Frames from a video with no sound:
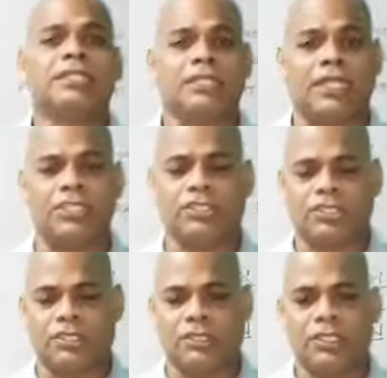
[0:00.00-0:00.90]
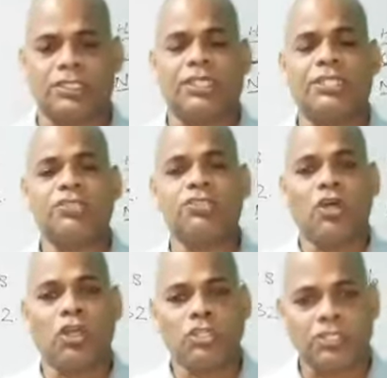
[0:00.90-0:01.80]
nature. They do
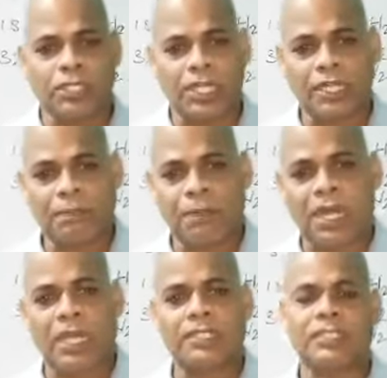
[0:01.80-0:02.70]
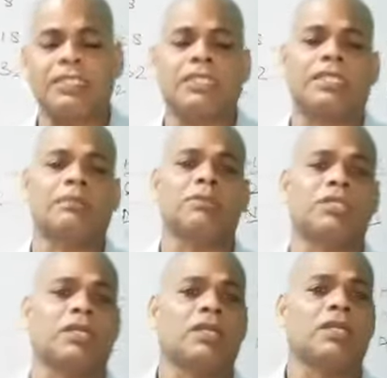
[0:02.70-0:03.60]
not take part in a
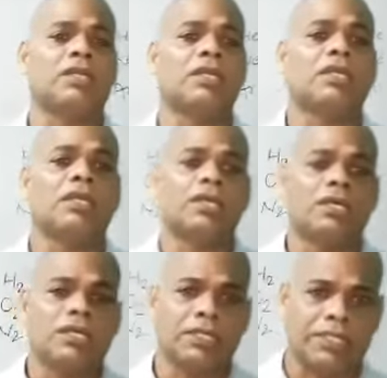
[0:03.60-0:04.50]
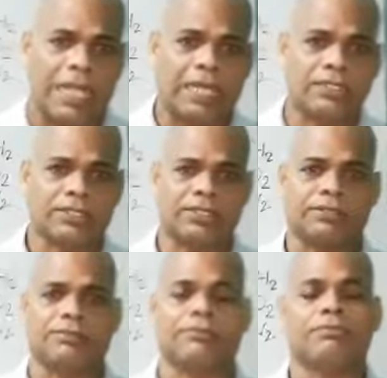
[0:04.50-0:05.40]
chemical
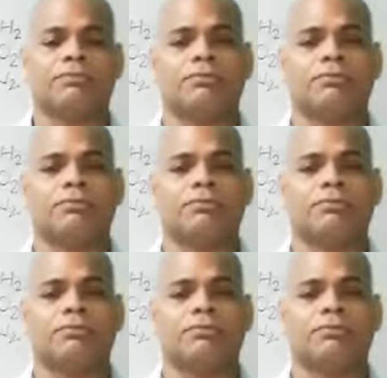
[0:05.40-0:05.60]
reaction.